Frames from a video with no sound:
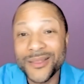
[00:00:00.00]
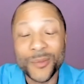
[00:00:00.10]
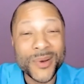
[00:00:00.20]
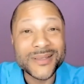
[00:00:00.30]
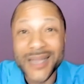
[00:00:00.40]

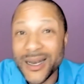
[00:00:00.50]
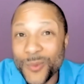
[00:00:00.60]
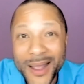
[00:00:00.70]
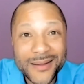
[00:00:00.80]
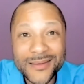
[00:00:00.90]
The book's done
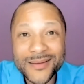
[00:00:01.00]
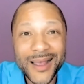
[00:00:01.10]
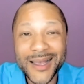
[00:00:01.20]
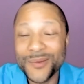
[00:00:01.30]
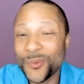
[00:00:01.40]
well,
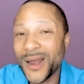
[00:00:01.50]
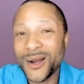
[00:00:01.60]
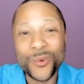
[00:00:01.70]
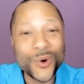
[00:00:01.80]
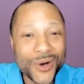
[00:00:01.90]
won
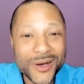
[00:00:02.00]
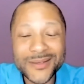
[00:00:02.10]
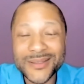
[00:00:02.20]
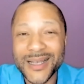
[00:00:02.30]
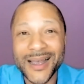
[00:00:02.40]

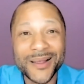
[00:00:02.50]
awards.